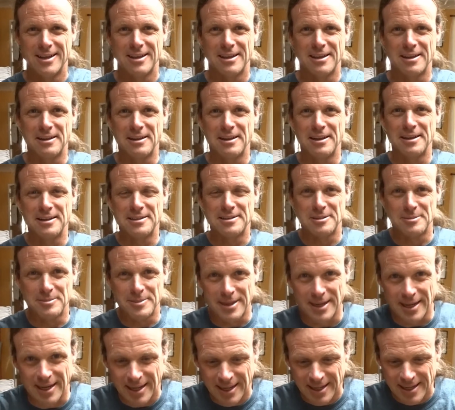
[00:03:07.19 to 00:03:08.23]
You need it to
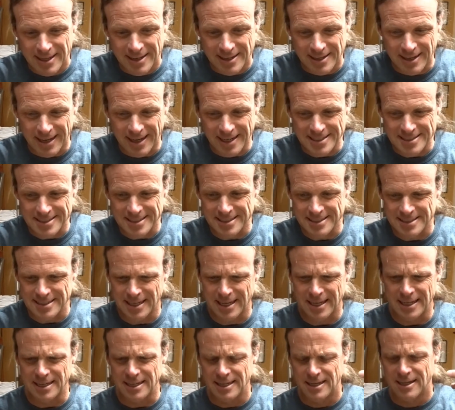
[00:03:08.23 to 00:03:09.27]
be nice and
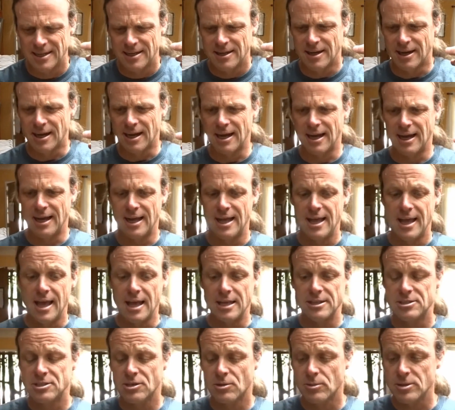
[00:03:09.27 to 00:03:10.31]
tight.
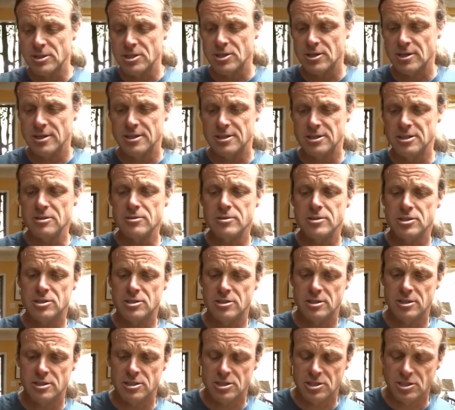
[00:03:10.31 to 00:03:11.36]
So what you're going to do is you're
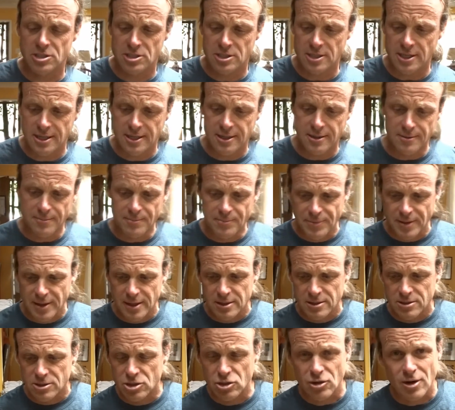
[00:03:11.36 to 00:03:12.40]
going to just
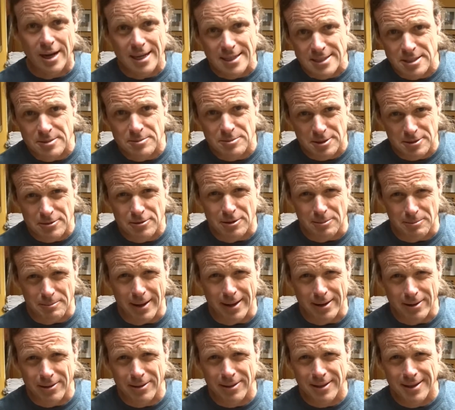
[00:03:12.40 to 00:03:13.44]
try some different
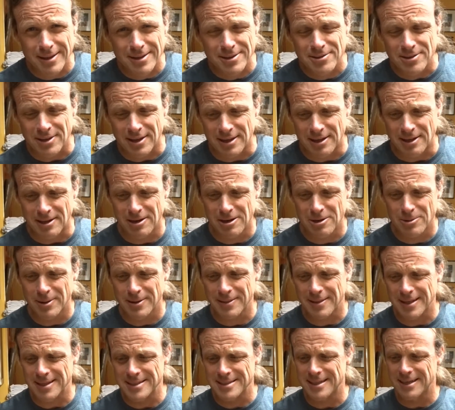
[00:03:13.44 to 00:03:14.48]
metal things and hear
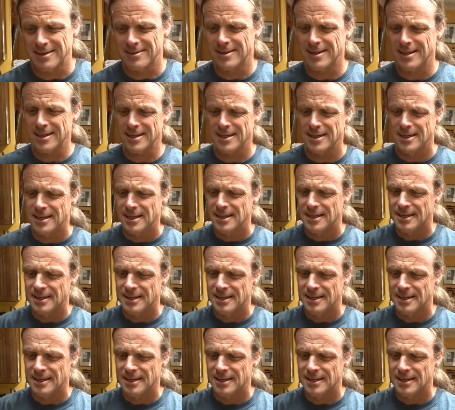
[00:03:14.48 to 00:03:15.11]
what they sound like.